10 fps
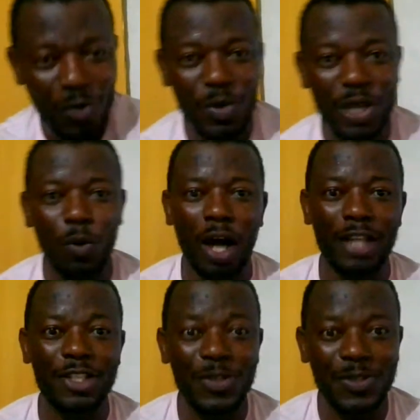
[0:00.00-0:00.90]
We
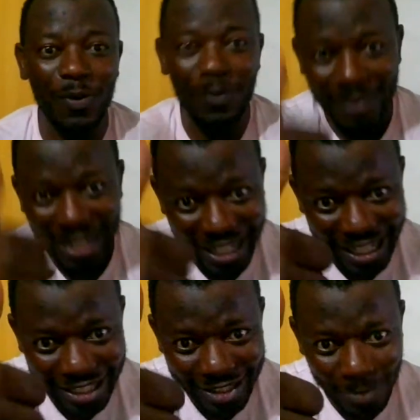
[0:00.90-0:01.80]
want you to
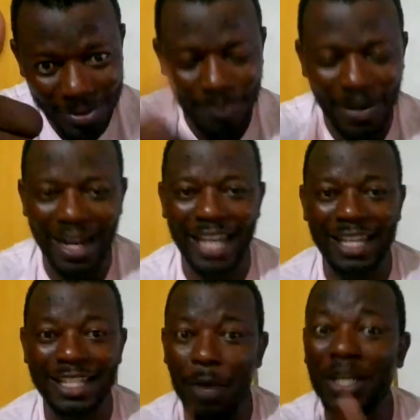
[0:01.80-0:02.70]
click the thumbs up and
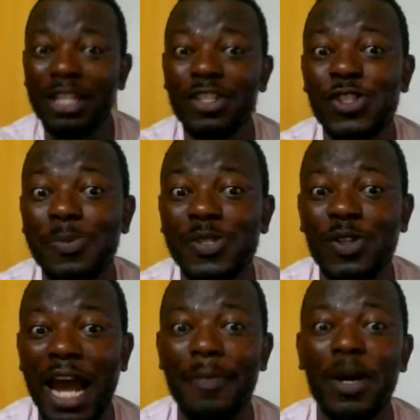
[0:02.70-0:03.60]
like it. And when you
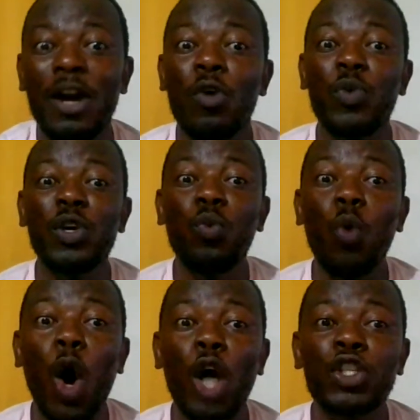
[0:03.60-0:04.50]
subscribe, we
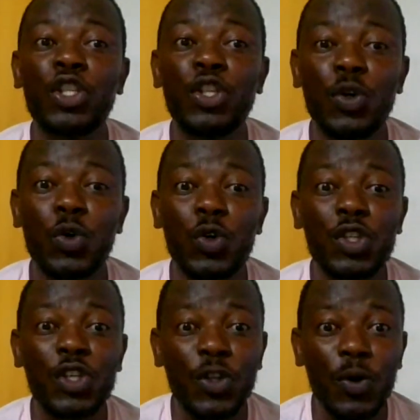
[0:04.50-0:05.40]
want you
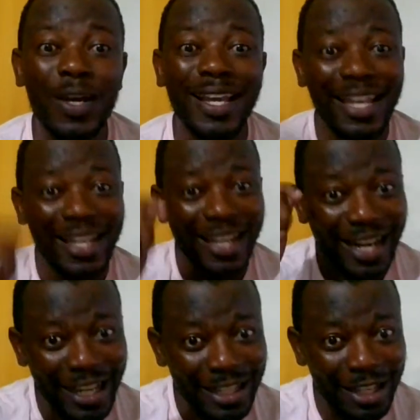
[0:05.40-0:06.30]
to
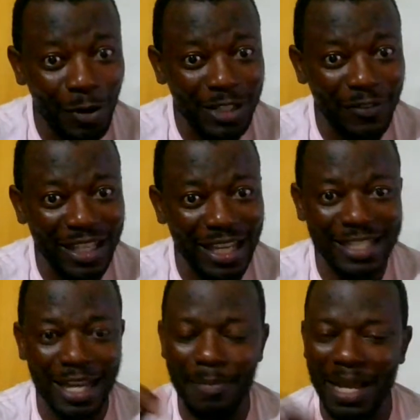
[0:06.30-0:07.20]
click the
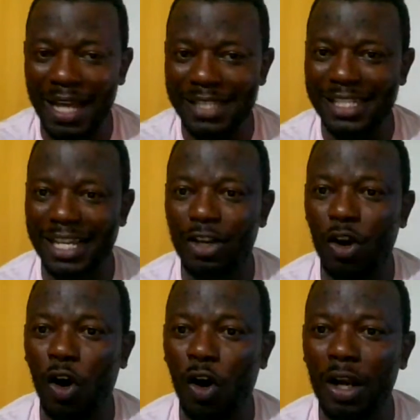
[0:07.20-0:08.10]
notification bell and select
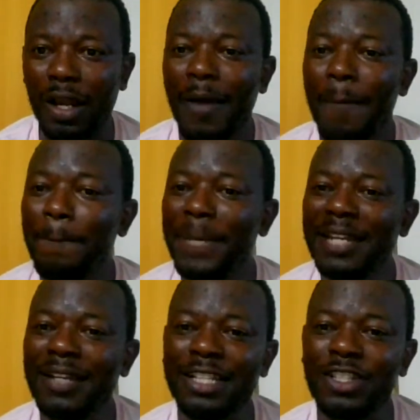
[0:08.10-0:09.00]
all.
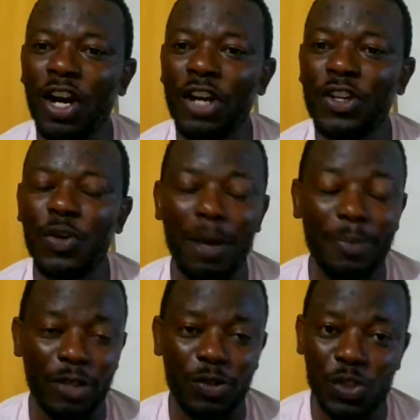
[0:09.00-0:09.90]
Being that you're new, I'm
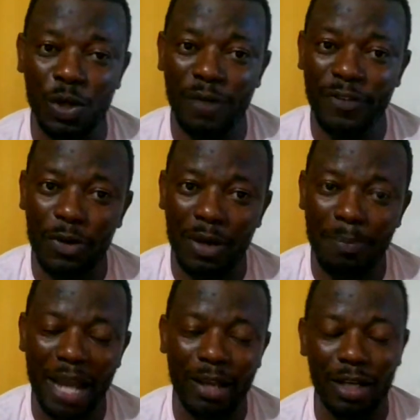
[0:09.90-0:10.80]
not too sure if you're doing
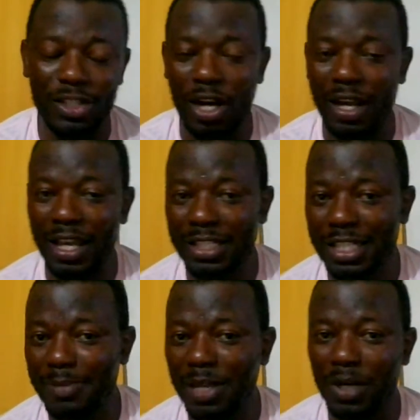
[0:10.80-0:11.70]
biology or
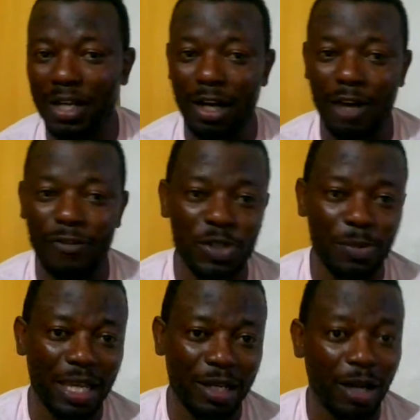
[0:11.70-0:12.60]
HSB, whether you are from
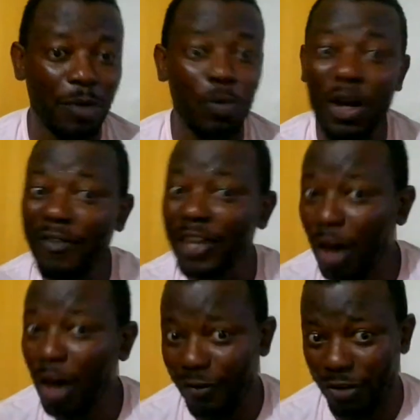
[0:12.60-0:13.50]
Jamaica, wherever
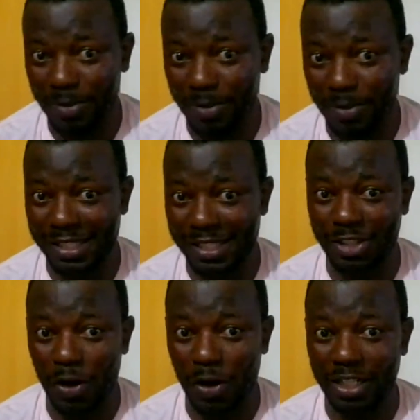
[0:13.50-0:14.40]
you are from the
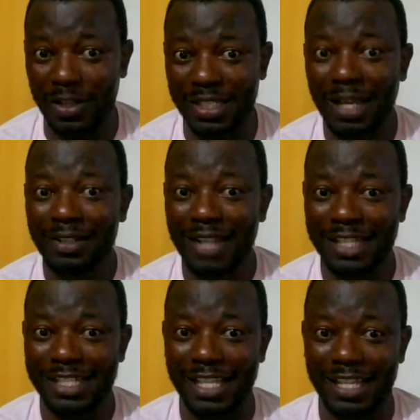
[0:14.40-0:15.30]
16 territories
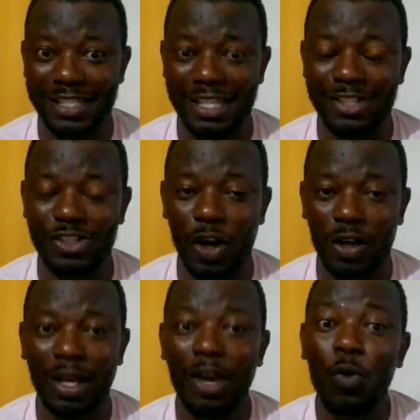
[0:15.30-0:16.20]
that CXC is
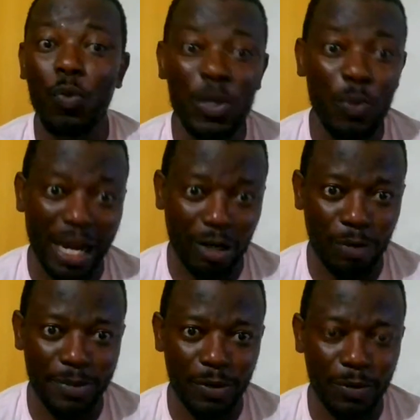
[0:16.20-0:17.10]
done, we
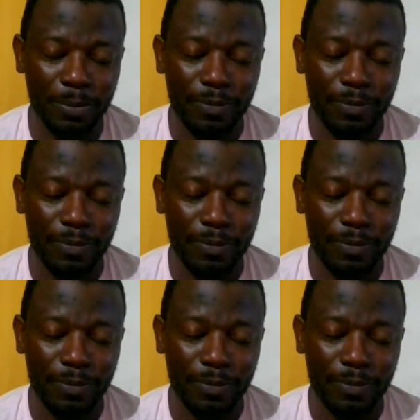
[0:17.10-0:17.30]
welcome you.